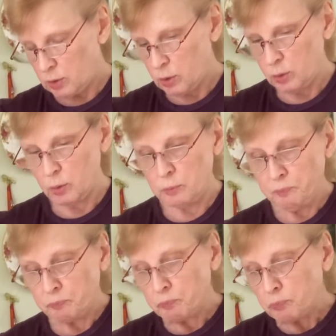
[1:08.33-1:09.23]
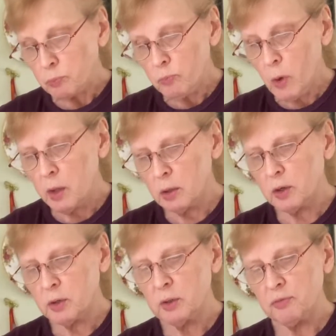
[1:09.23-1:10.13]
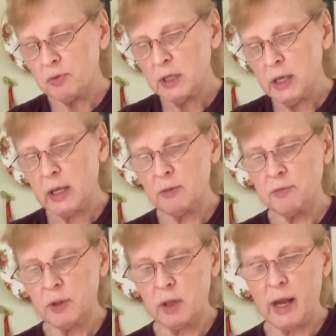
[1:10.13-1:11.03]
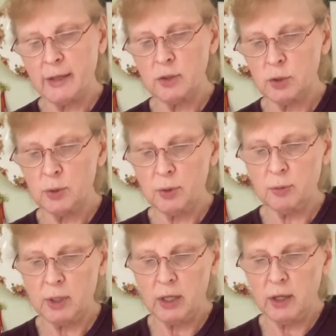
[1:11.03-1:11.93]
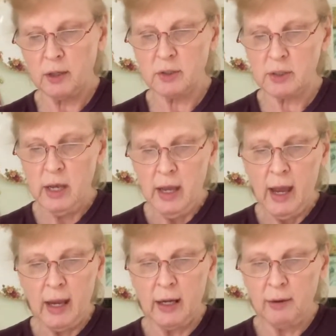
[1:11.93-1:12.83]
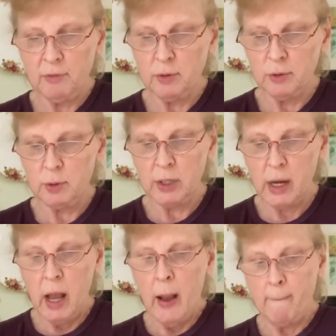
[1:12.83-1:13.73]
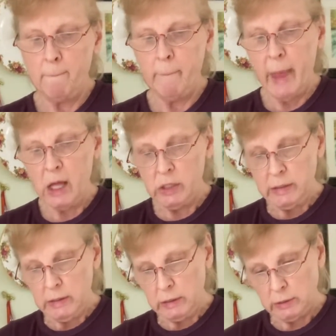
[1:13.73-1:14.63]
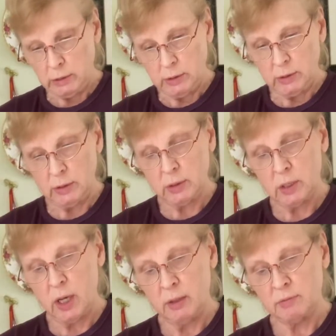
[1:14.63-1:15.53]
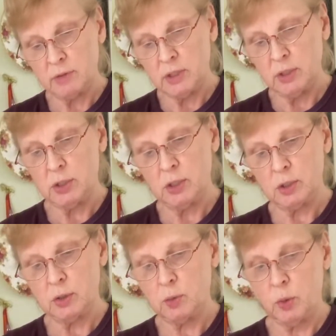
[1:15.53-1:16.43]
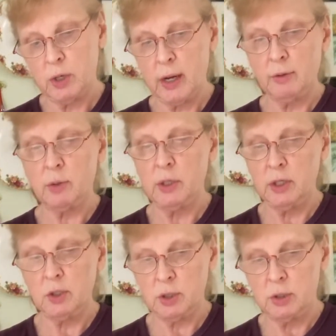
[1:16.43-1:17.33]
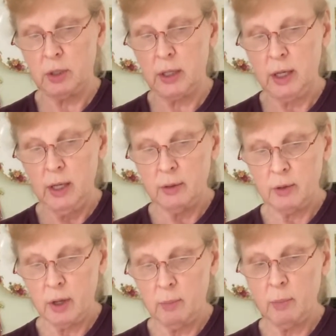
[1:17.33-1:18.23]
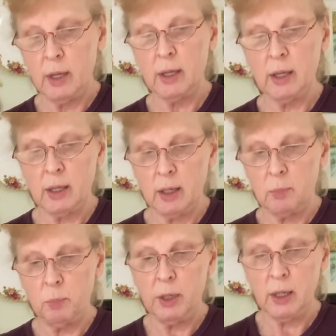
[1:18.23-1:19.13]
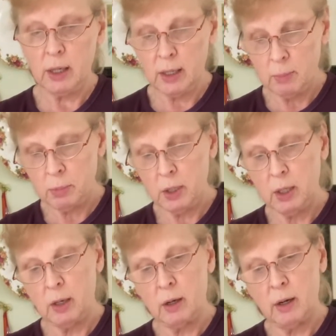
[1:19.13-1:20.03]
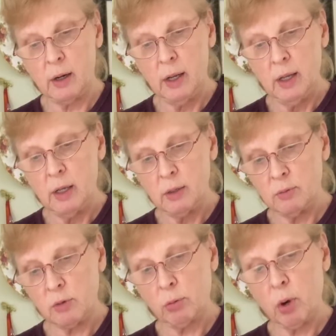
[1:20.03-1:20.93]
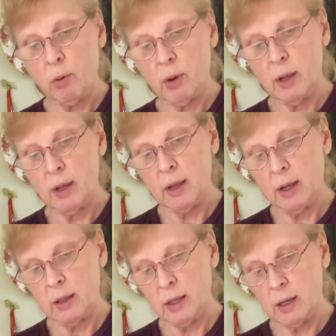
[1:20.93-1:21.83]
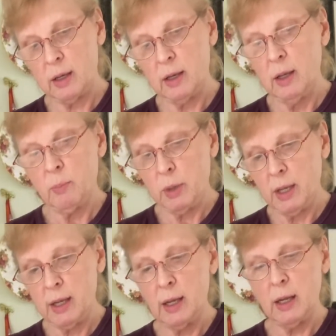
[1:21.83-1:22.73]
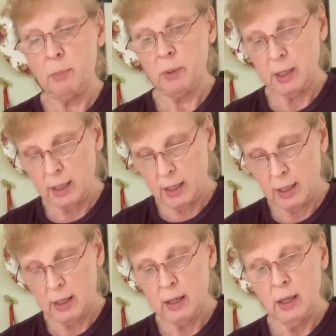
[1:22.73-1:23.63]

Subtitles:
to learn flicking for the last 2 or 3 years, and after doing millions of stitches where I traditionally drop my hand, pick up the yarn, throw it, and then pick it up again,